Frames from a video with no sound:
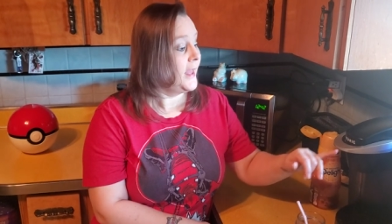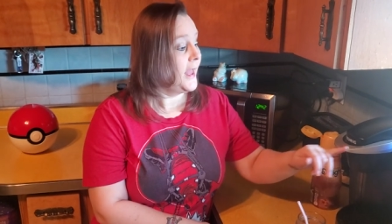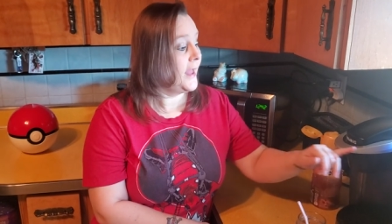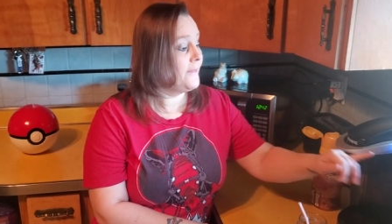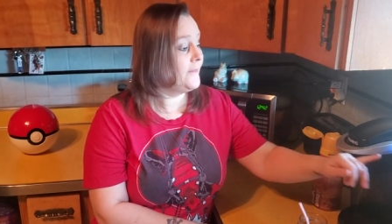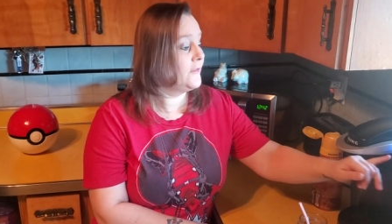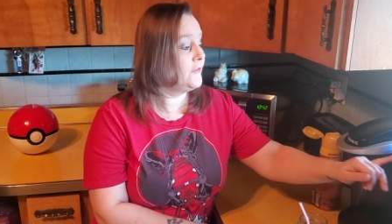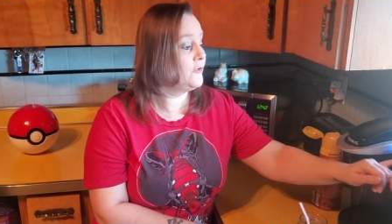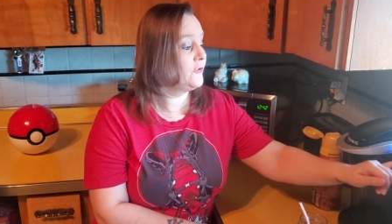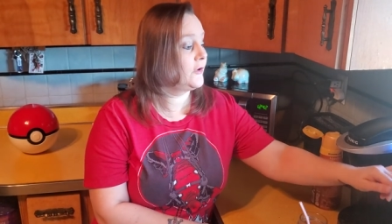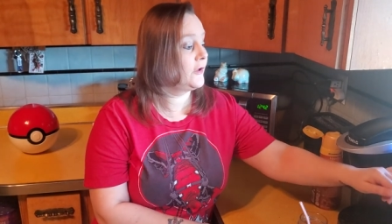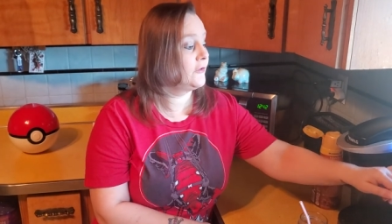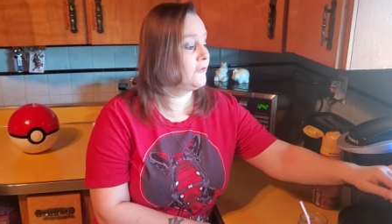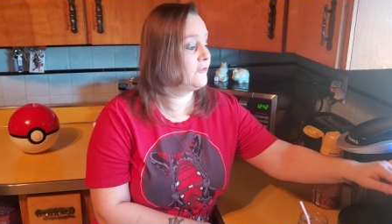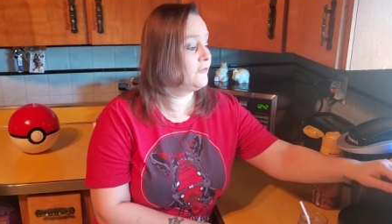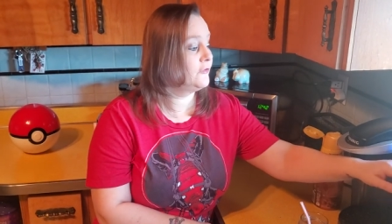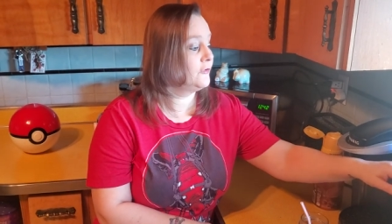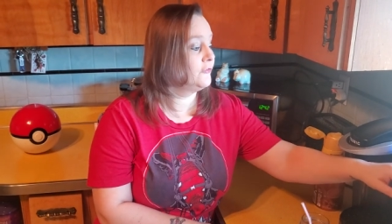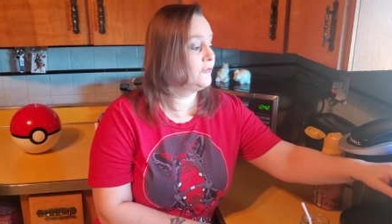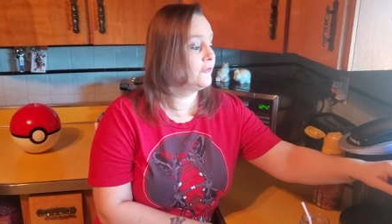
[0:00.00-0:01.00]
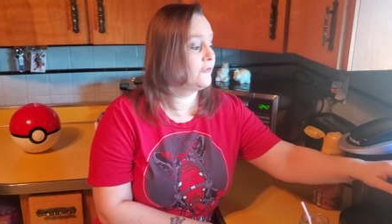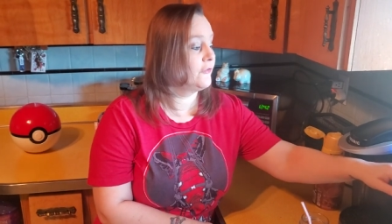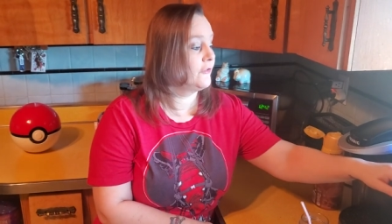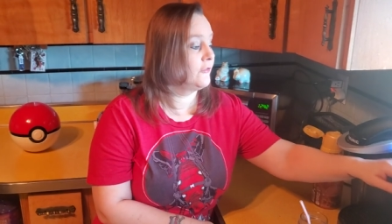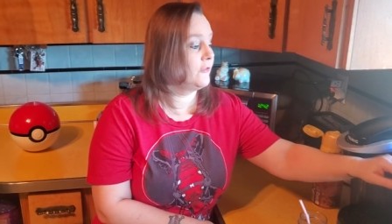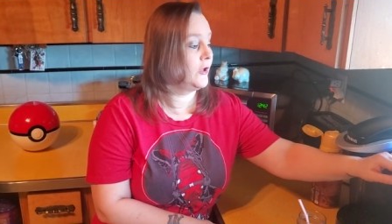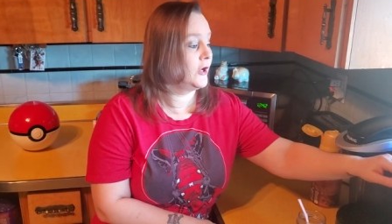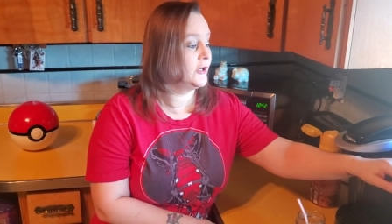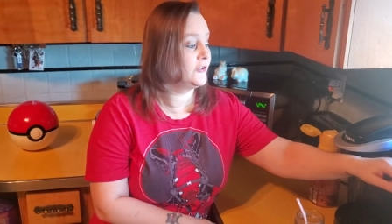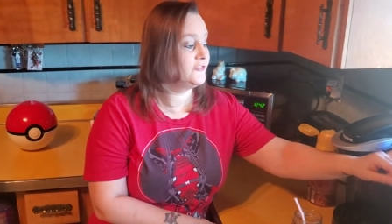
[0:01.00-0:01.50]
And then you can still do the
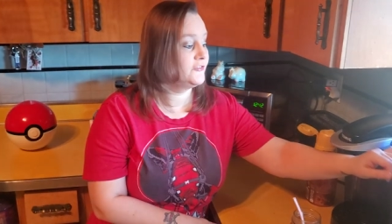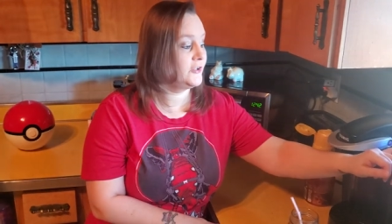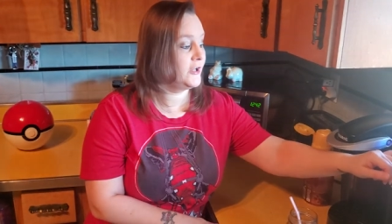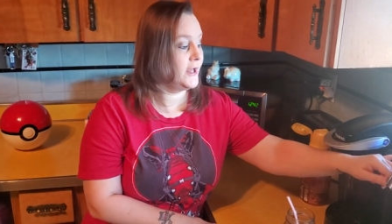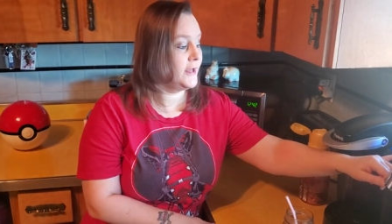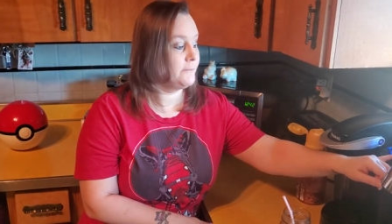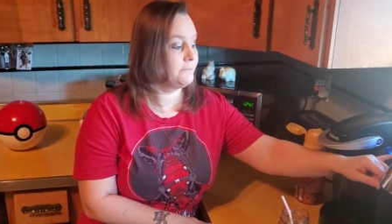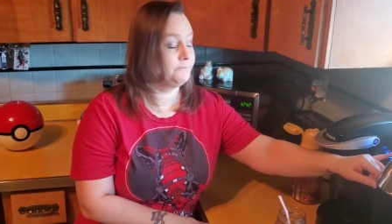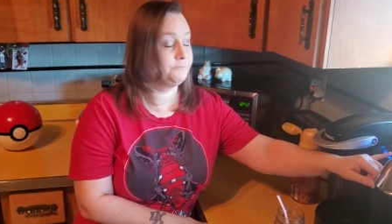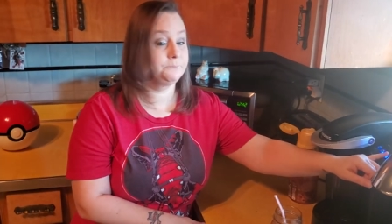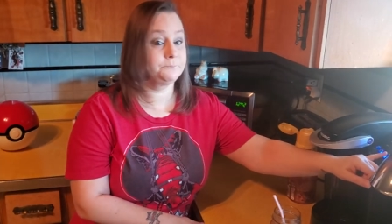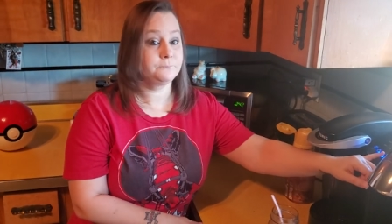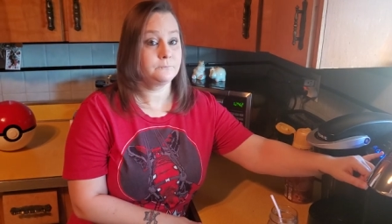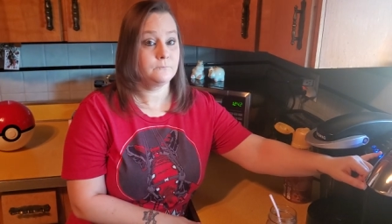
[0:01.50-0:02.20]
large cup